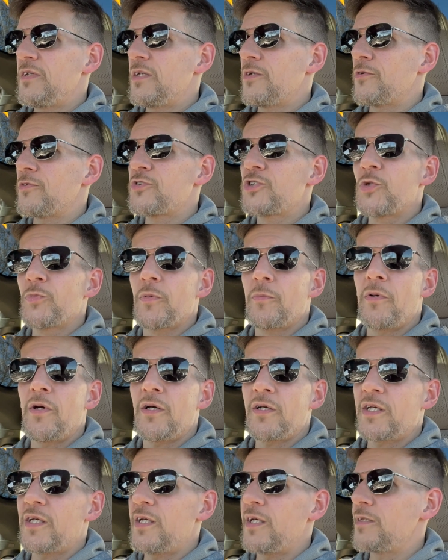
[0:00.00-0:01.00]

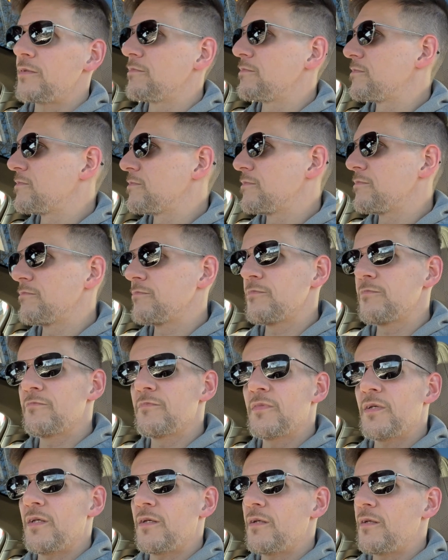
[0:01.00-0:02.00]
supermarket,
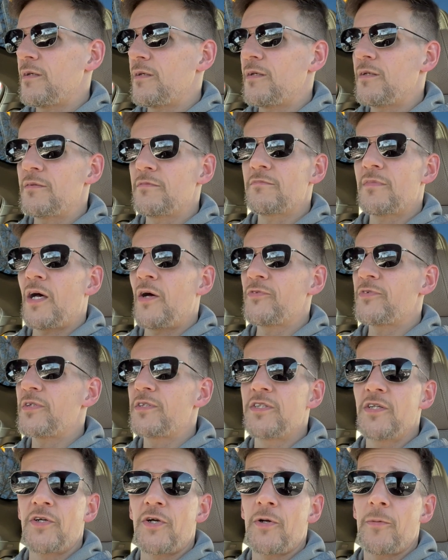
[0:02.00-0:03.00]
out to
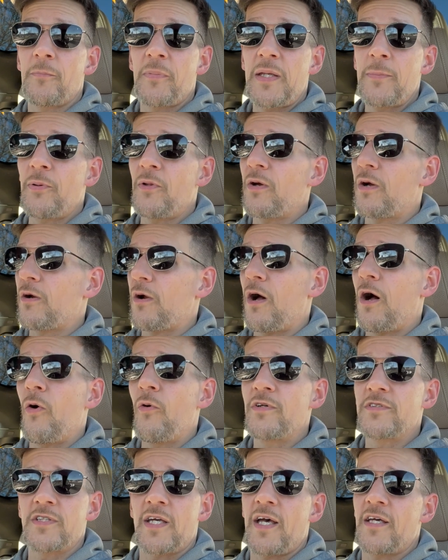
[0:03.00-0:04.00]
dinner, people are
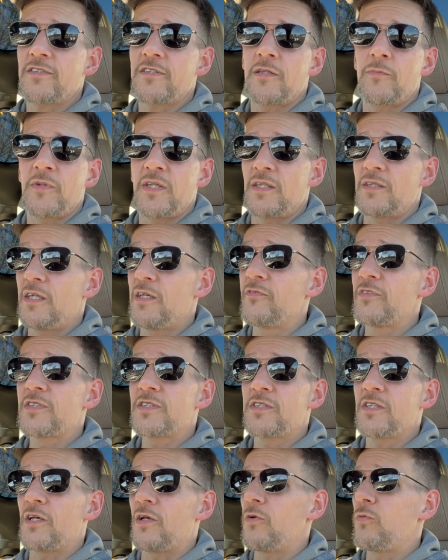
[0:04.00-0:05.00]
always asking me, even
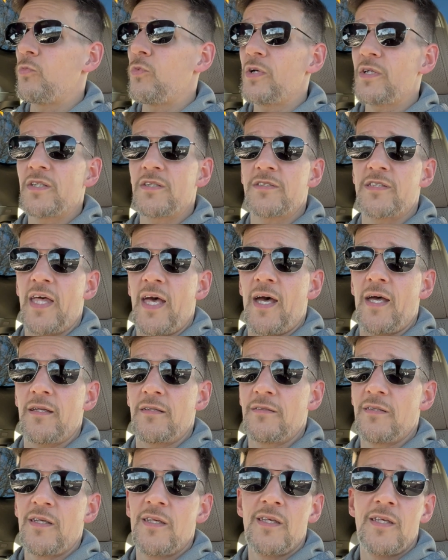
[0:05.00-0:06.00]
still, what is that?
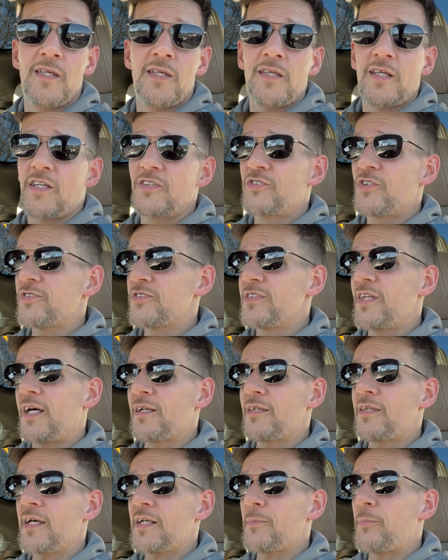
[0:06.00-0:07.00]
Because there's not
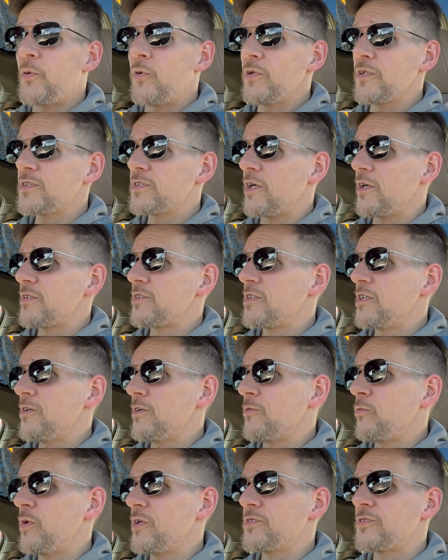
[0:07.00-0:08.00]
a lot of Polestars here
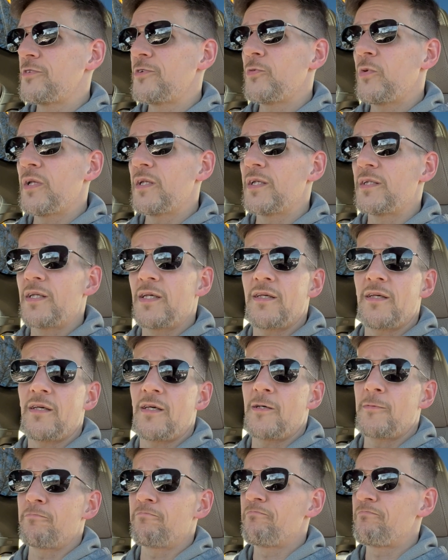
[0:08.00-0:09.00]
in Western New England.
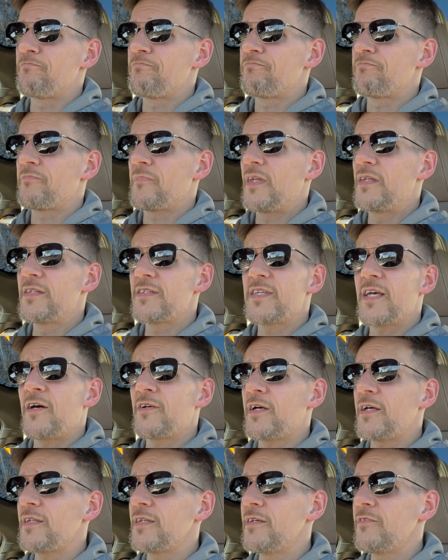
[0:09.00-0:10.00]
In the
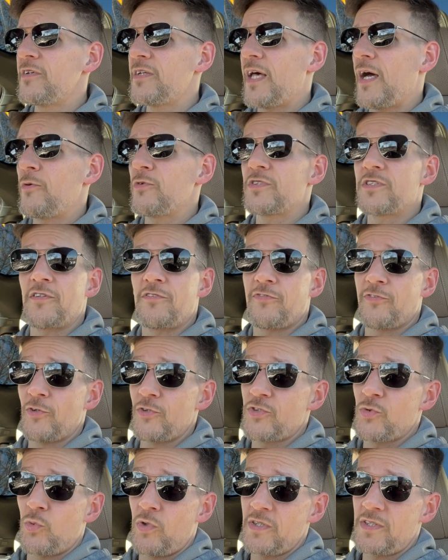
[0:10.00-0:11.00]
town I live in, I was the
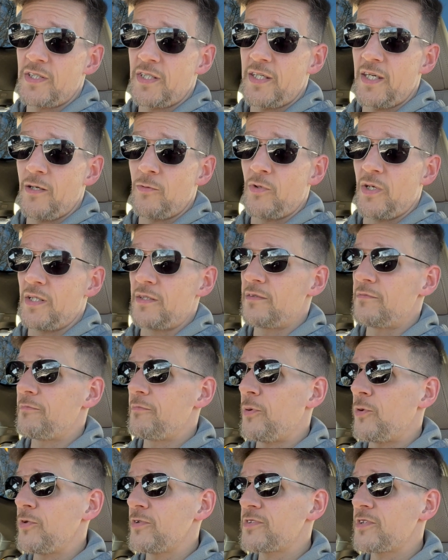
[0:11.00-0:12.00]
first one to get one.
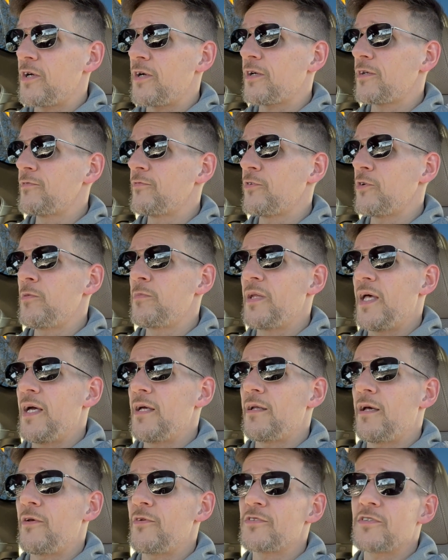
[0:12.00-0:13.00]
Polestar confirmed
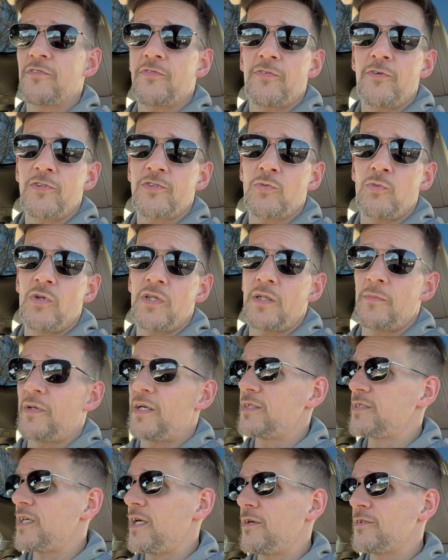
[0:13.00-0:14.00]
that. I was the first one in
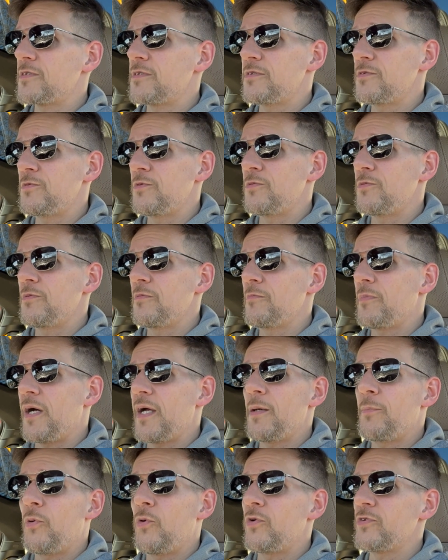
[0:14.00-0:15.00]
my town to buy
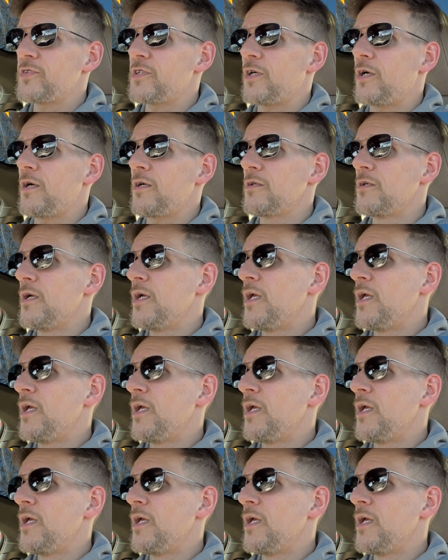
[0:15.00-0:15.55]
a Polestar.